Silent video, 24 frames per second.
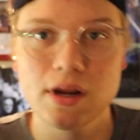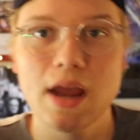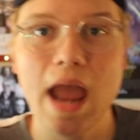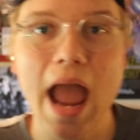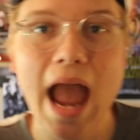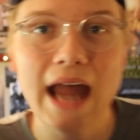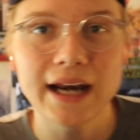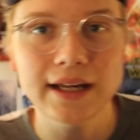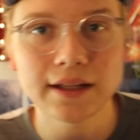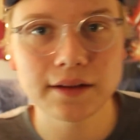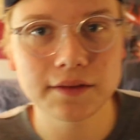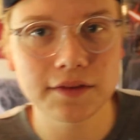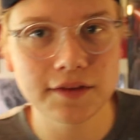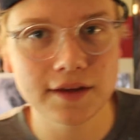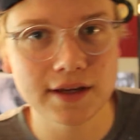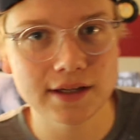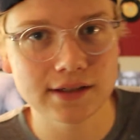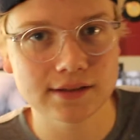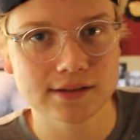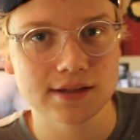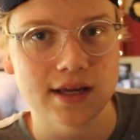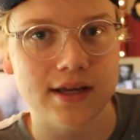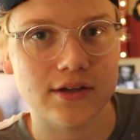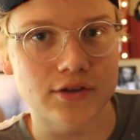adding
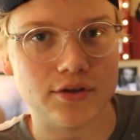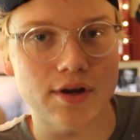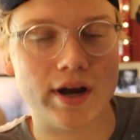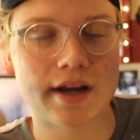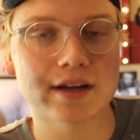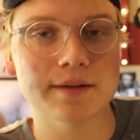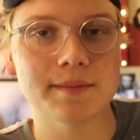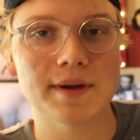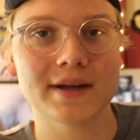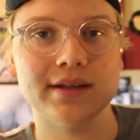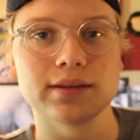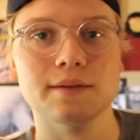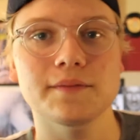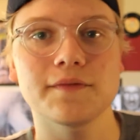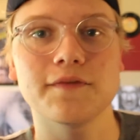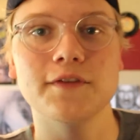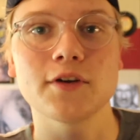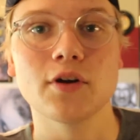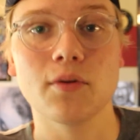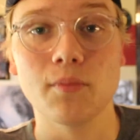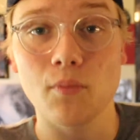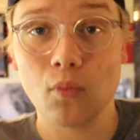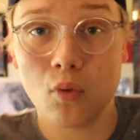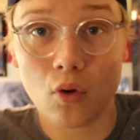things and trying to make them
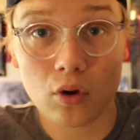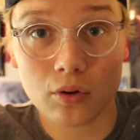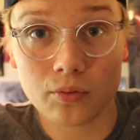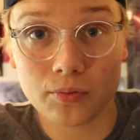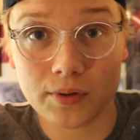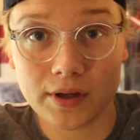feel more